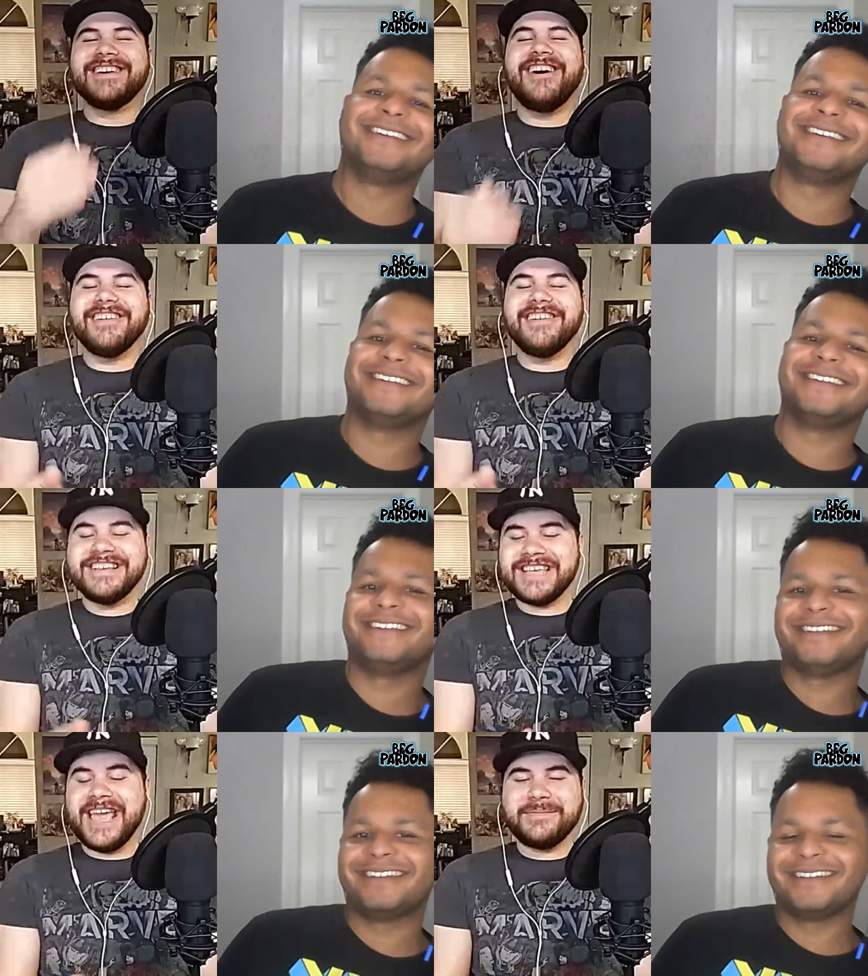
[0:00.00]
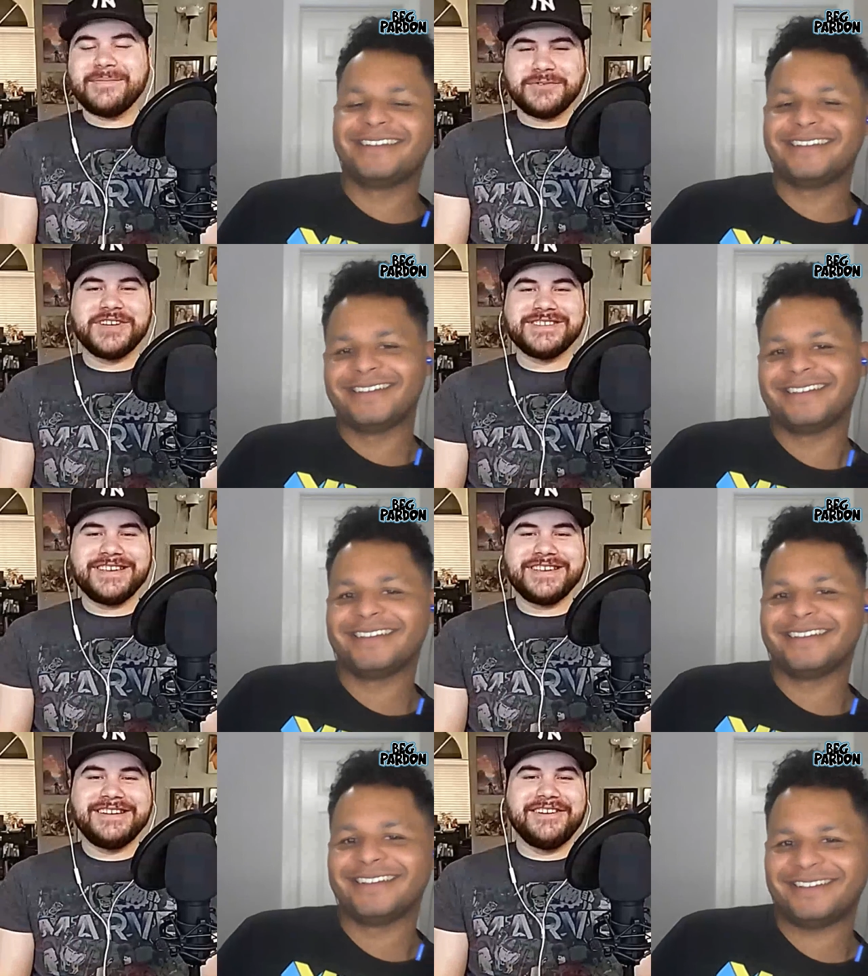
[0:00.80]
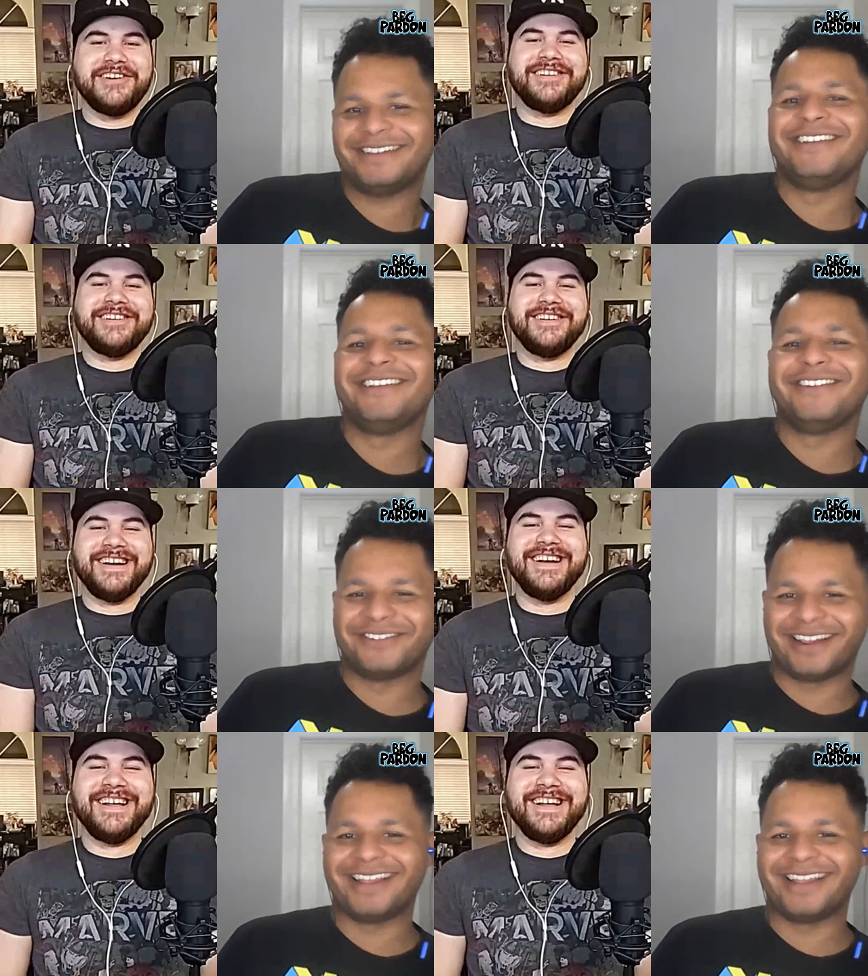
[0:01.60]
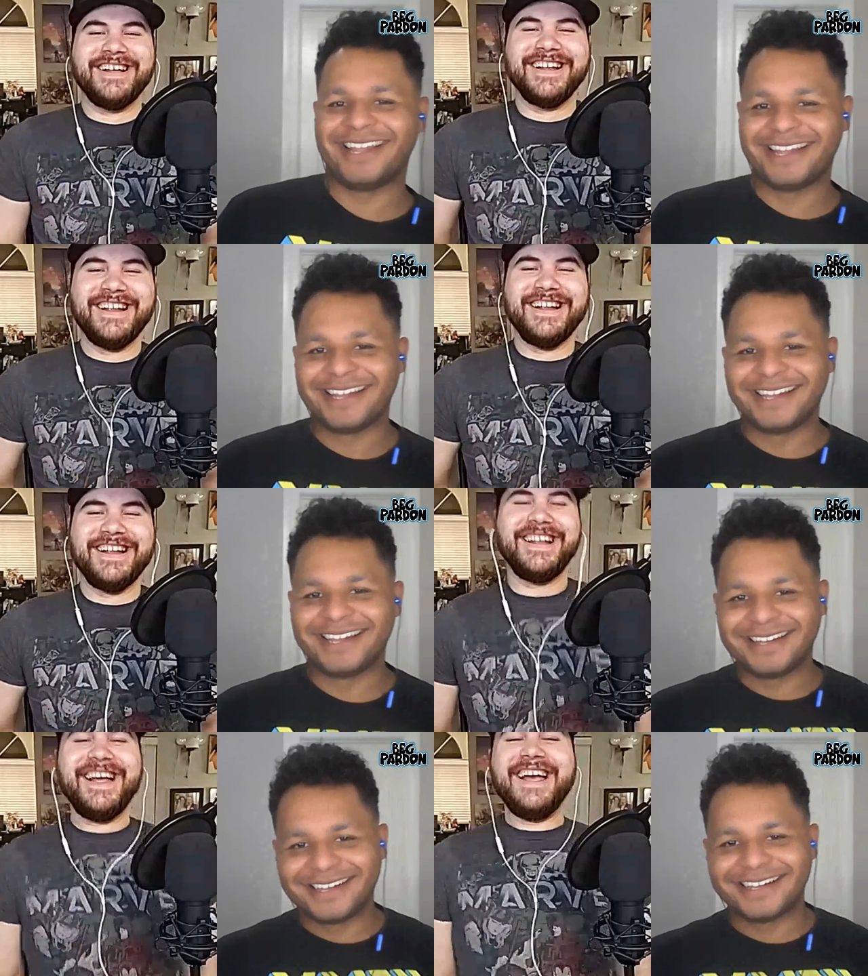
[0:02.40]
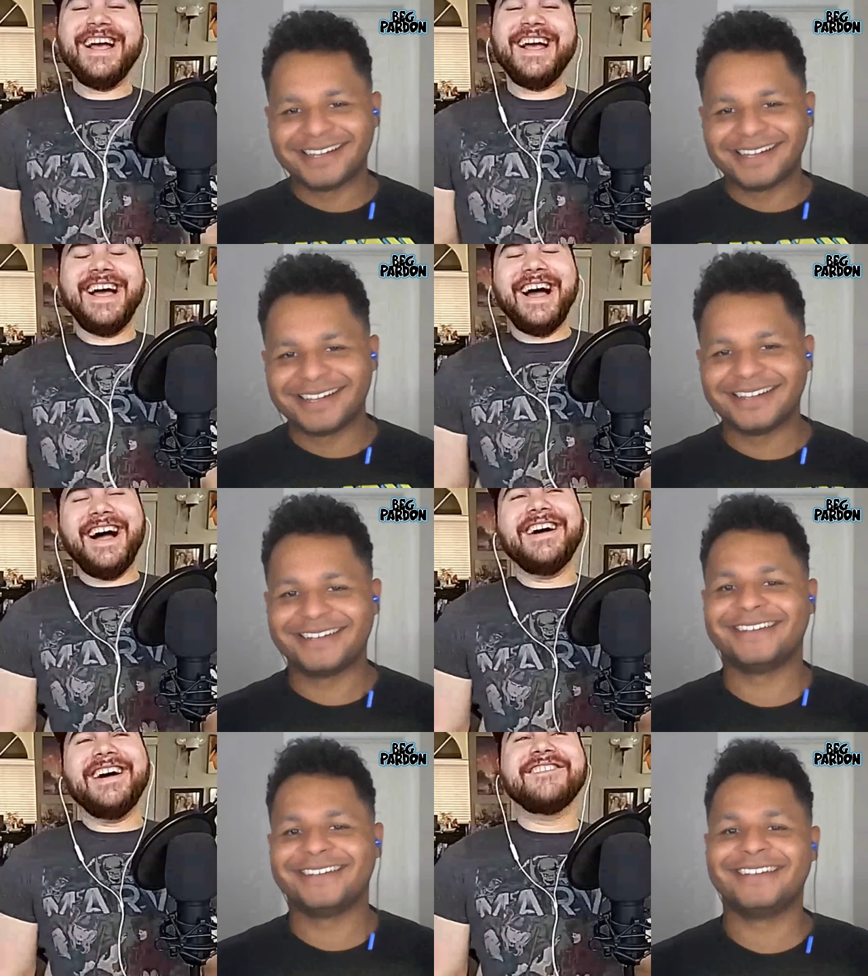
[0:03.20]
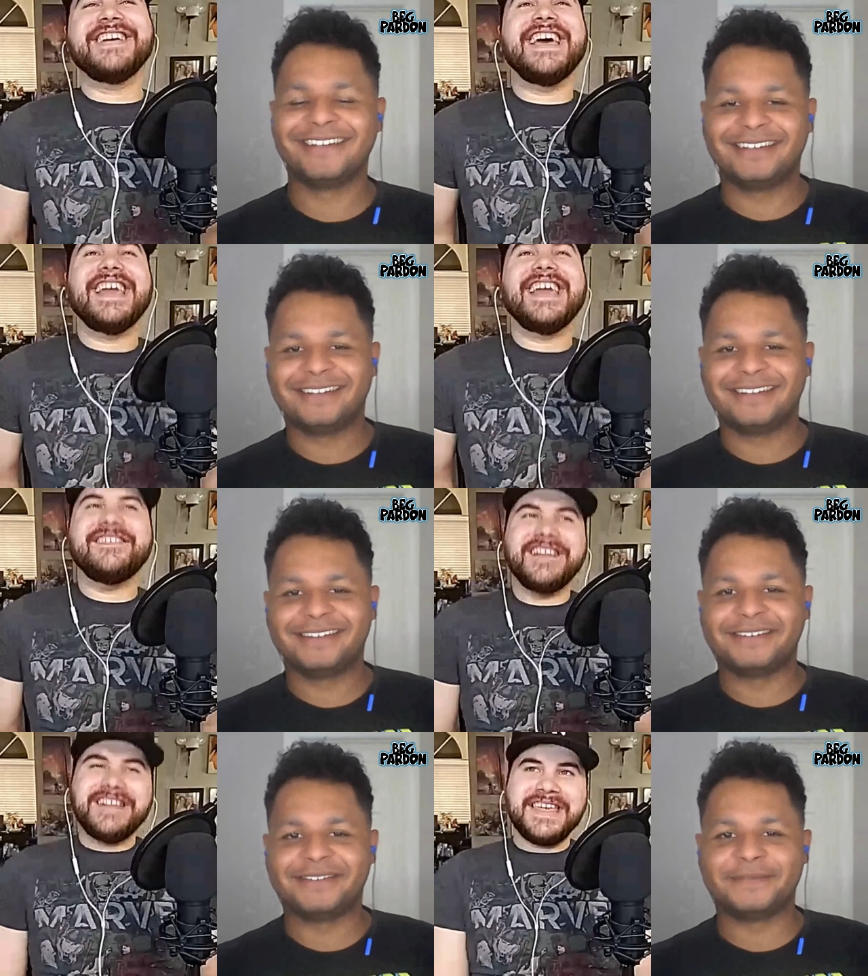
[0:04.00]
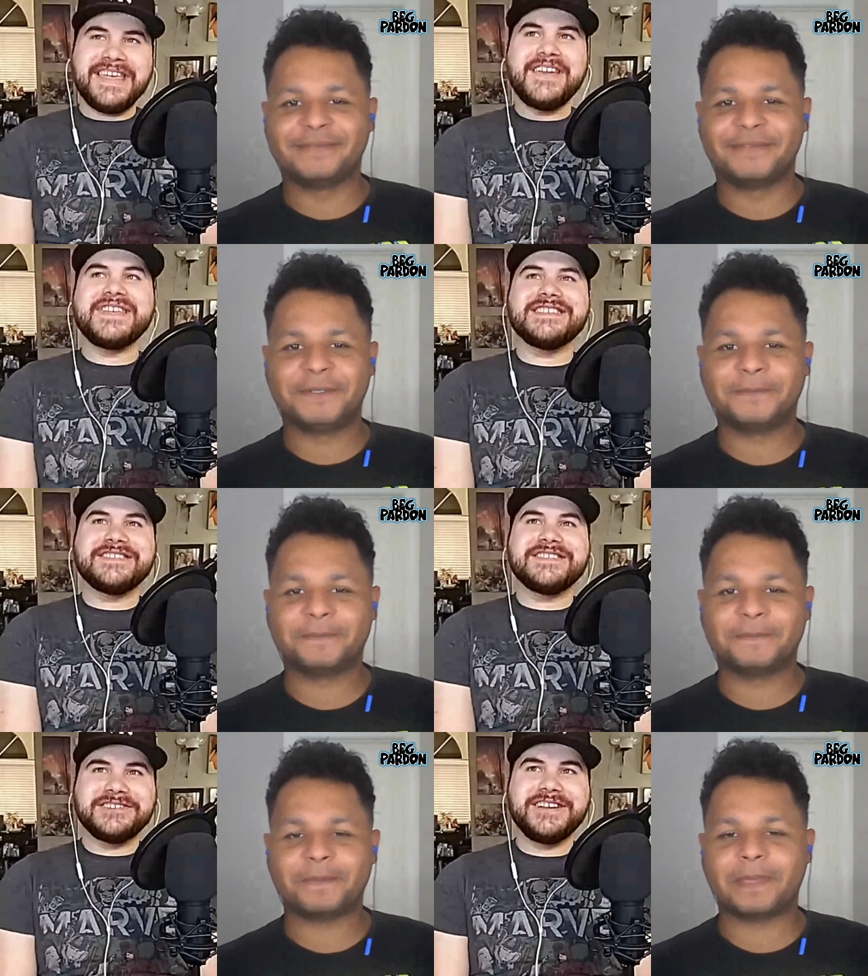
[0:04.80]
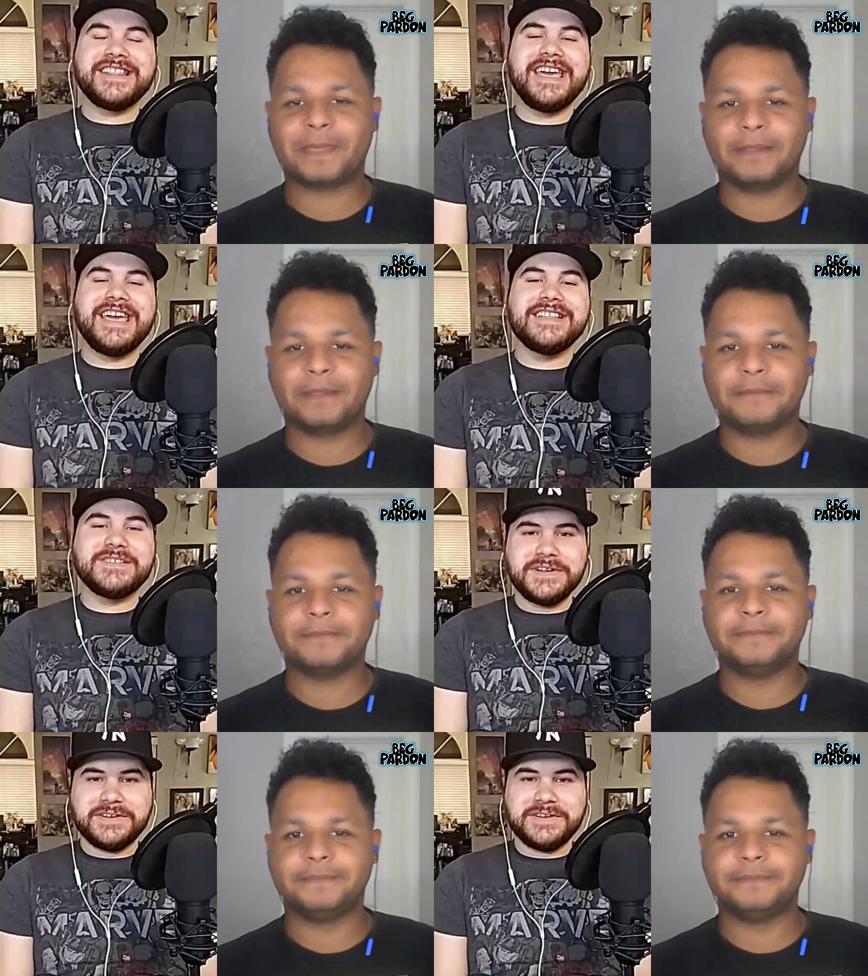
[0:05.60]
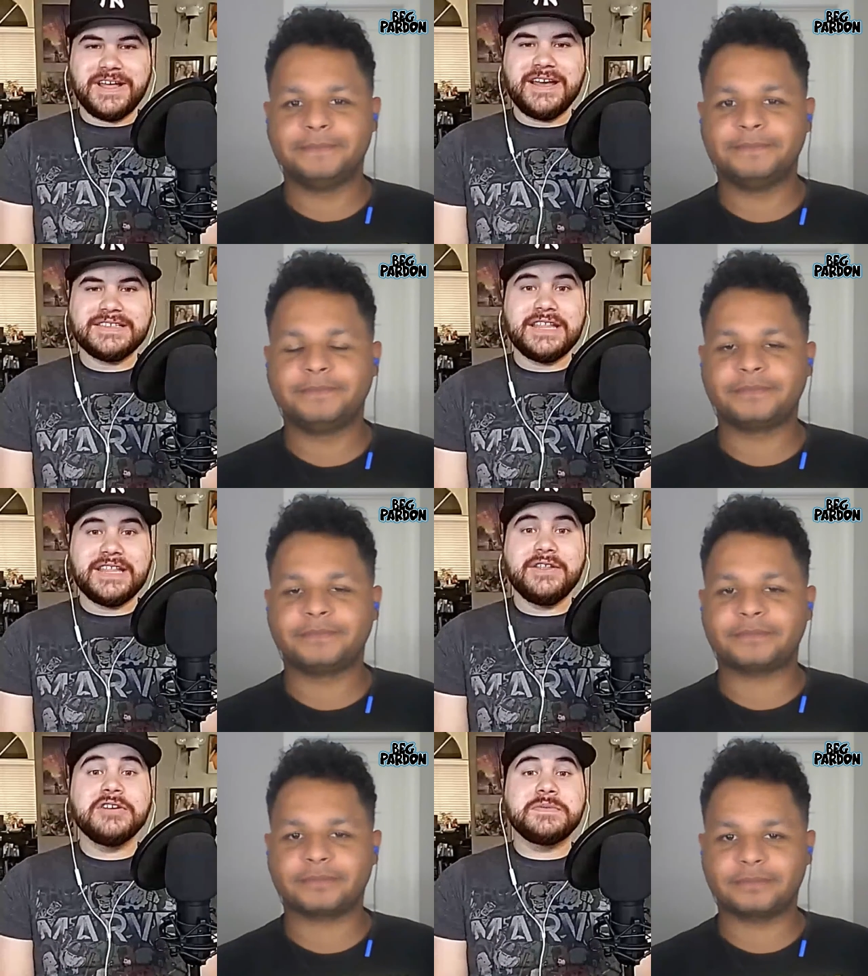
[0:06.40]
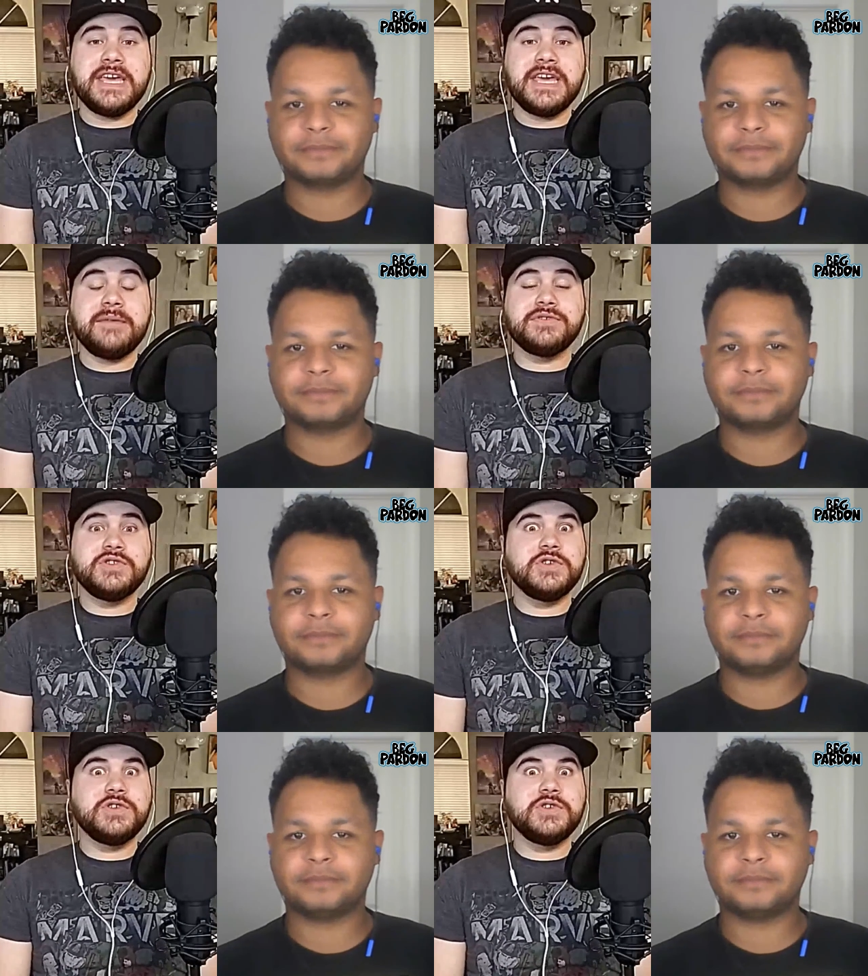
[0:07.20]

Speaker 1: The... so all these apes were dressed like here now. right. Uh, but yeah, they had Planet of the Apes, they had Star Trek, they had superhero lines, and those became